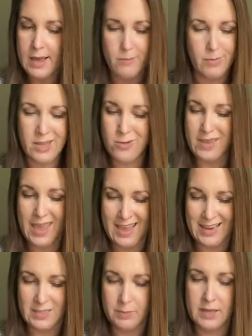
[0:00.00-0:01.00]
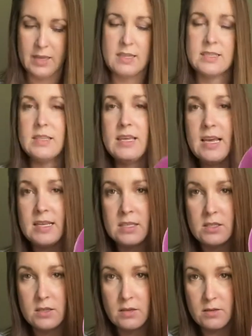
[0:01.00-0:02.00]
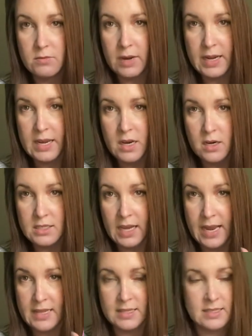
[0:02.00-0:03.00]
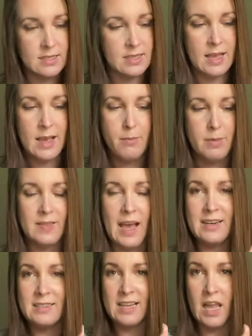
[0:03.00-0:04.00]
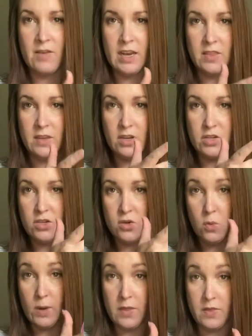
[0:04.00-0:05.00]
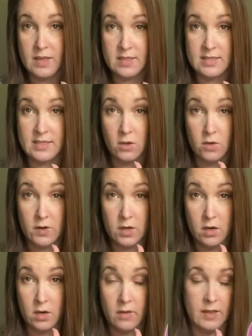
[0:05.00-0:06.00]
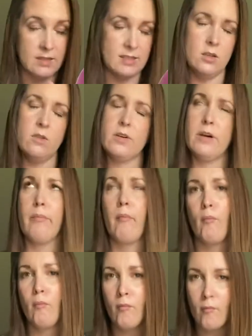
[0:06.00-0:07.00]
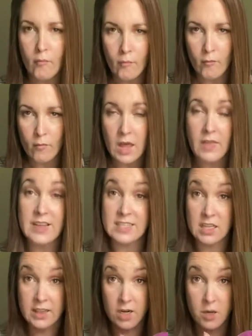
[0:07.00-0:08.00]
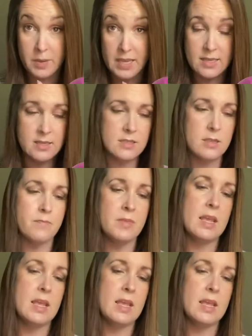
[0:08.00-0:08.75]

but you can't because this right here tightens, but that doesn't have anything to do with this silver or this silver, this clear piece.